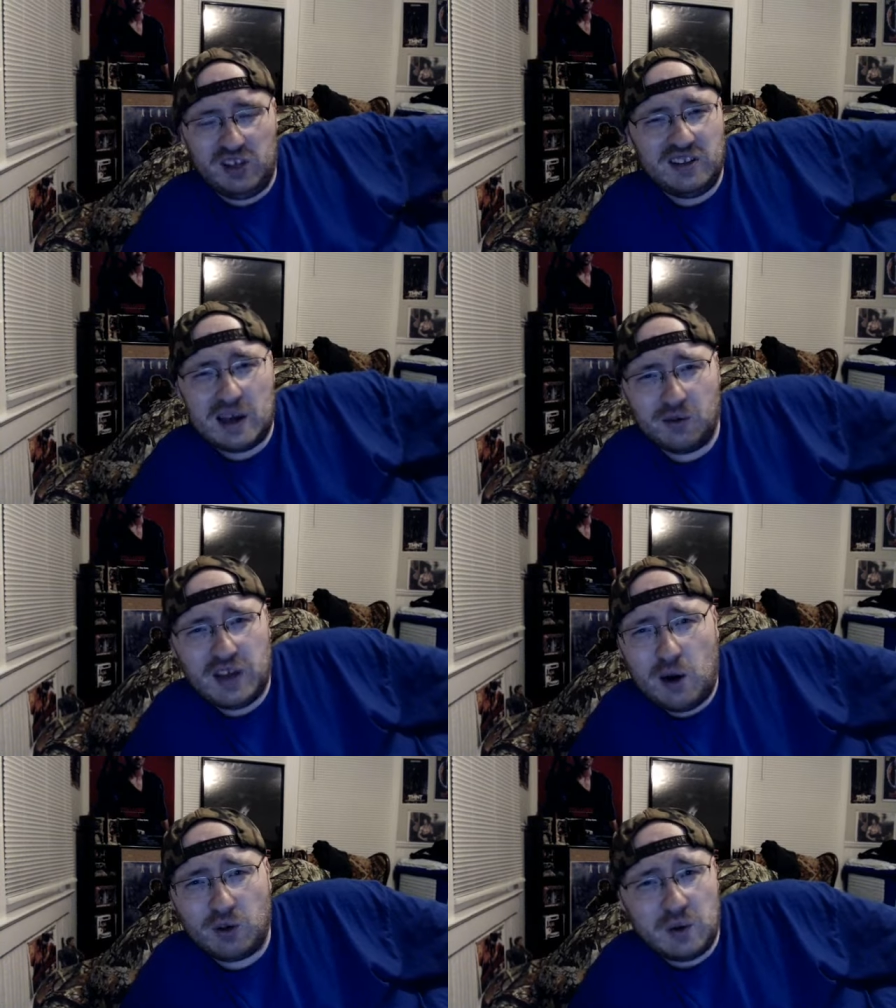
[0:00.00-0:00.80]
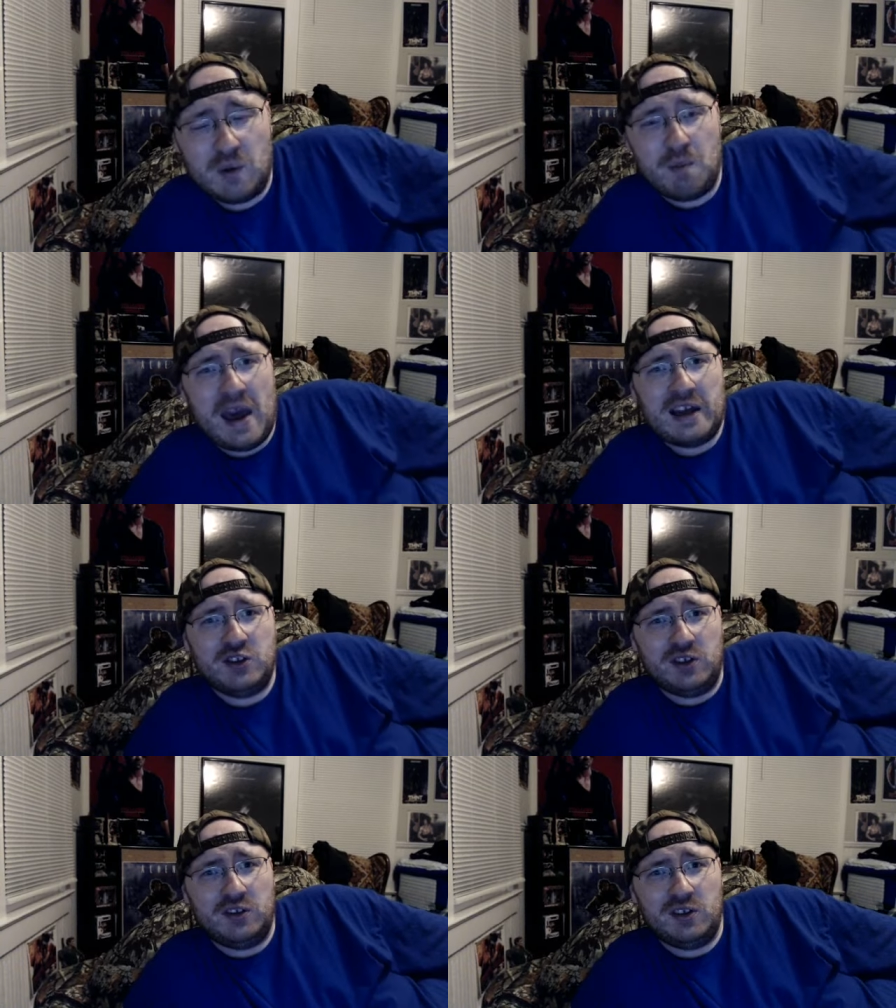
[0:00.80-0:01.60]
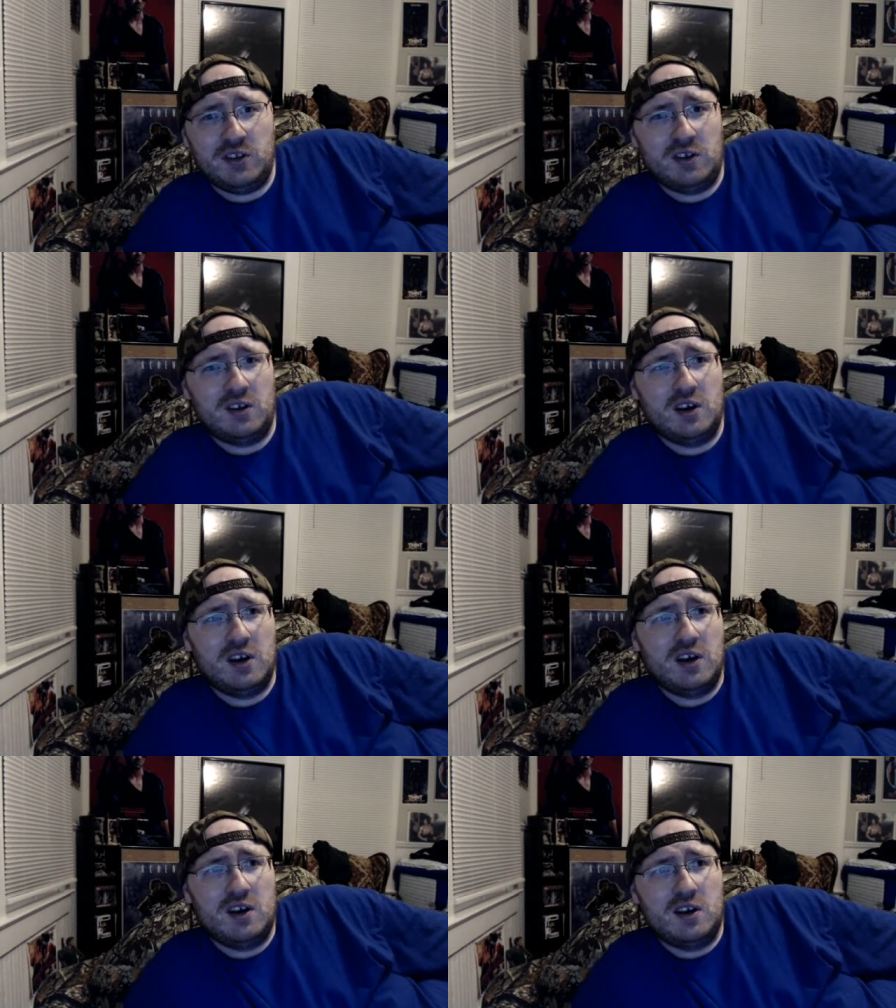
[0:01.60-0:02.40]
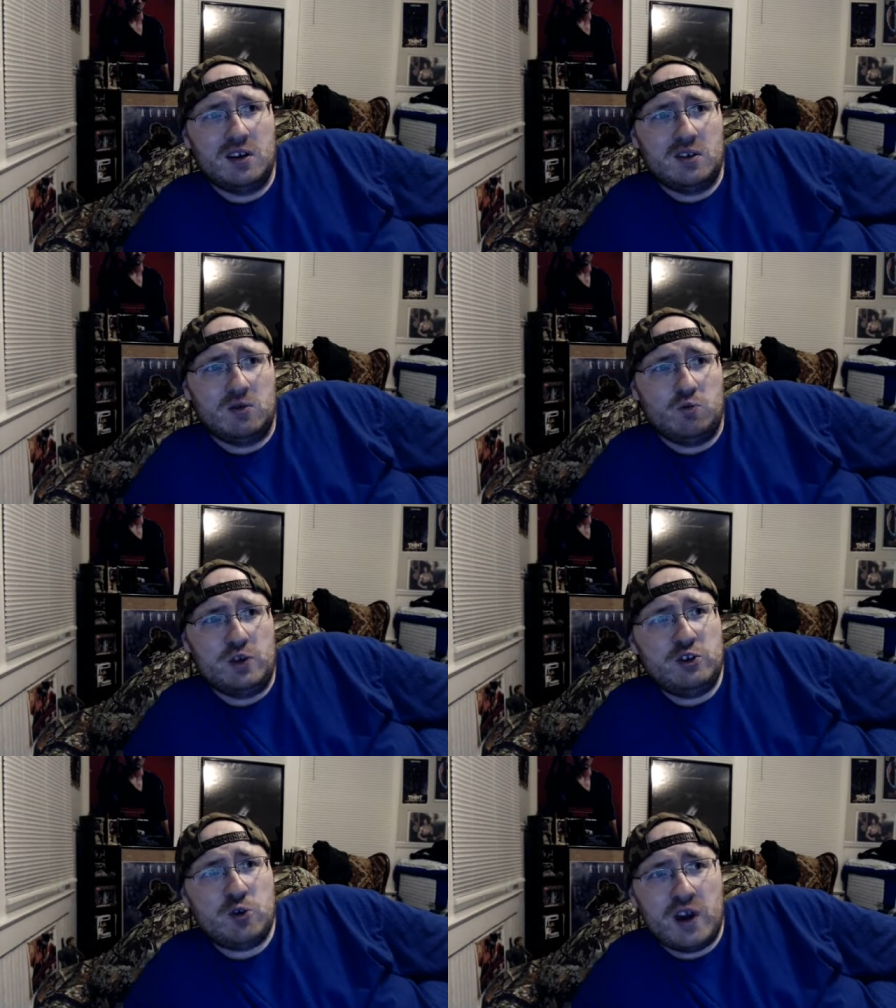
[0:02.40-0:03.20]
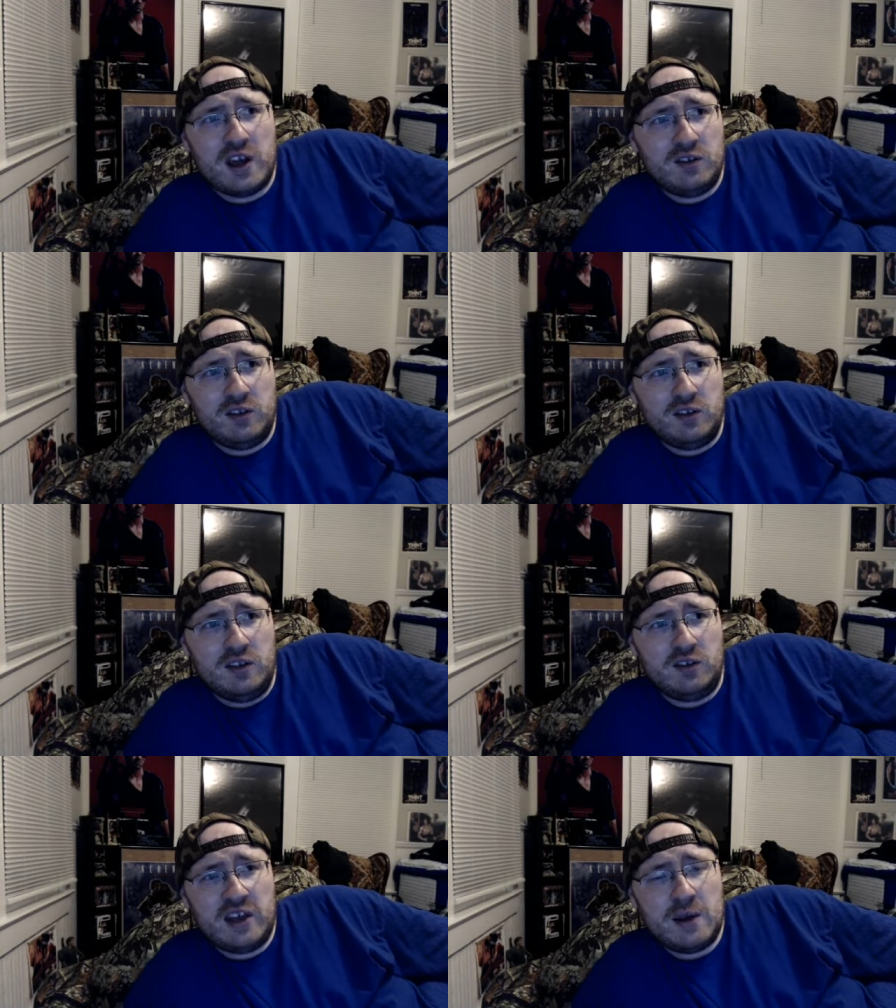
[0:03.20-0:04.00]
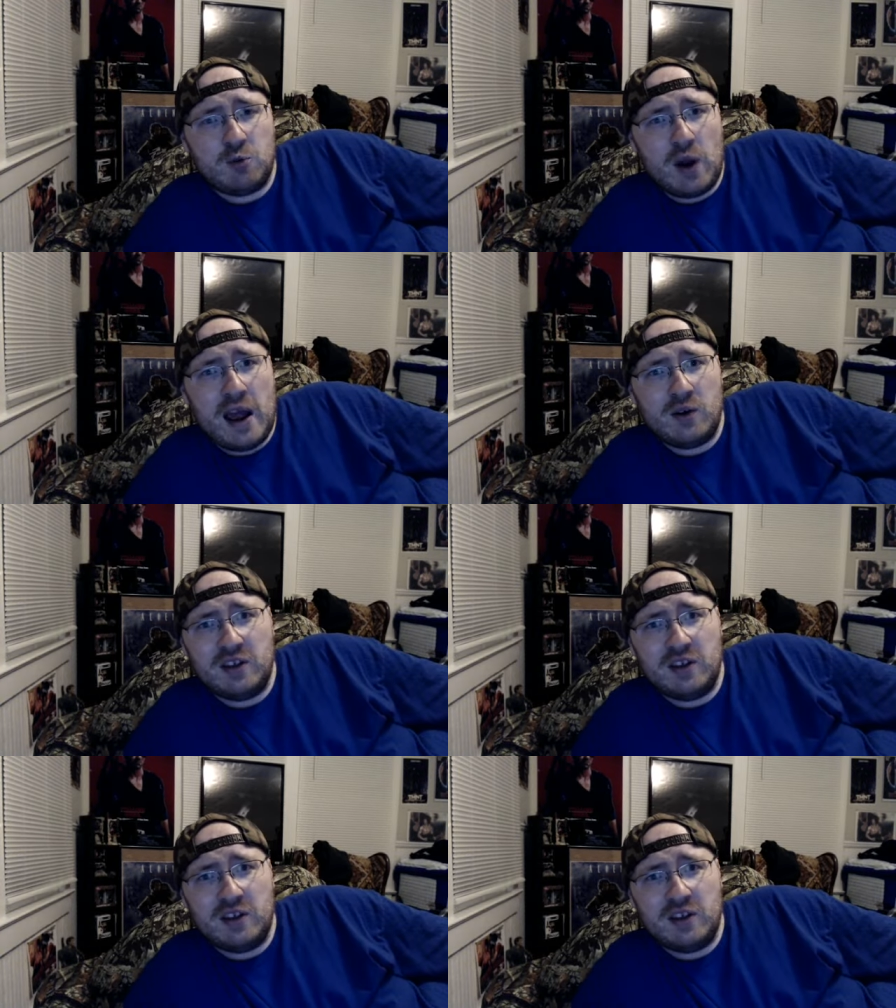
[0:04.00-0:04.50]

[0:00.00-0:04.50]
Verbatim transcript: Thomas Howell coming back just to retread the same ground and